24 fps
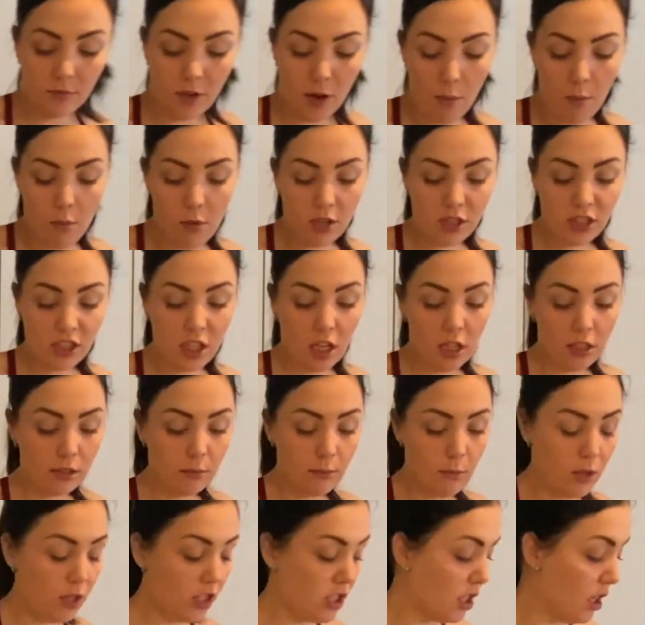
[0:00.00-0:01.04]
More salt,
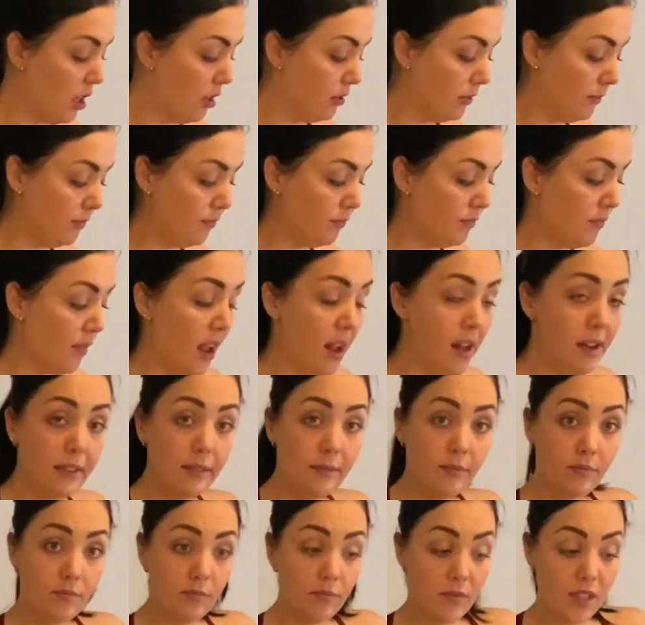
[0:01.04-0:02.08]
more salt.
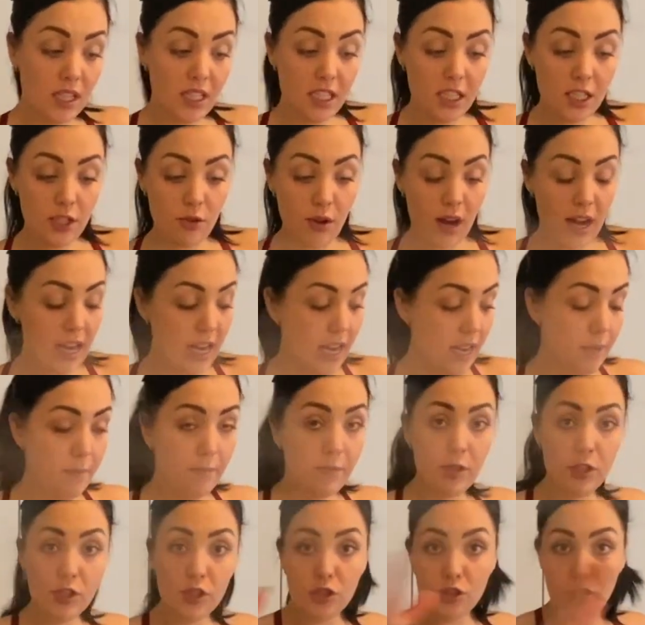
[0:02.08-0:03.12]
This is ready.
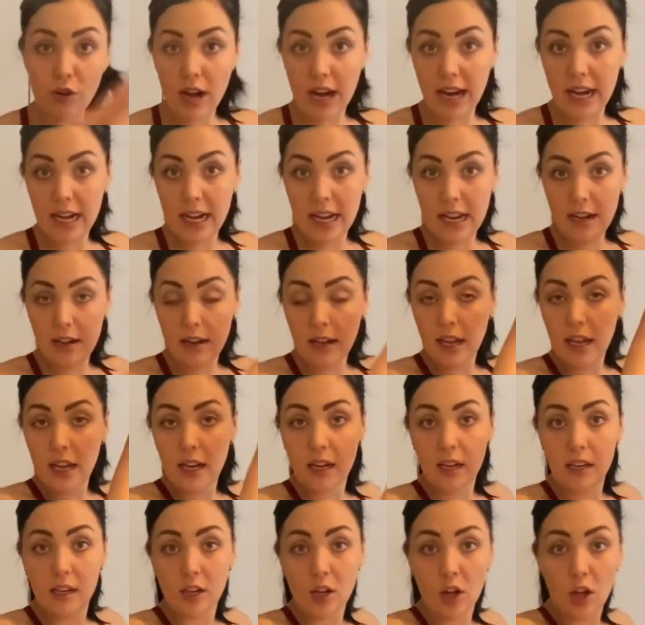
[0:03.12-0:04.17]
Drain it
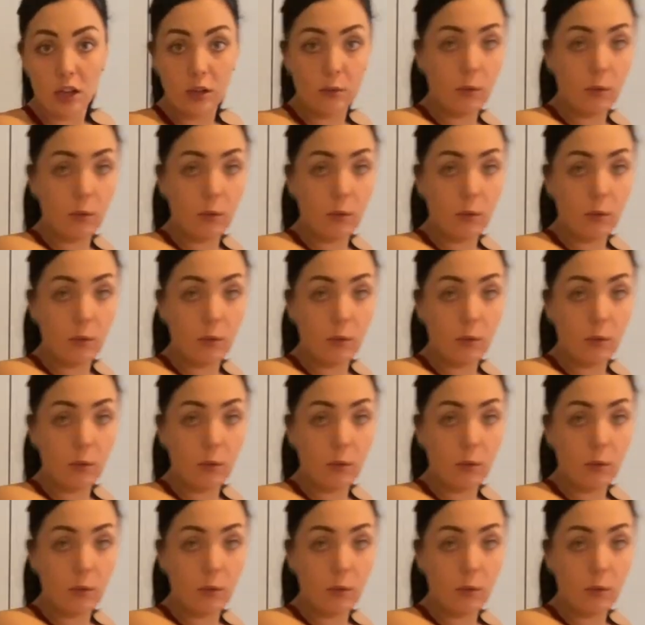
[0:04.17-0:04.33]
in cold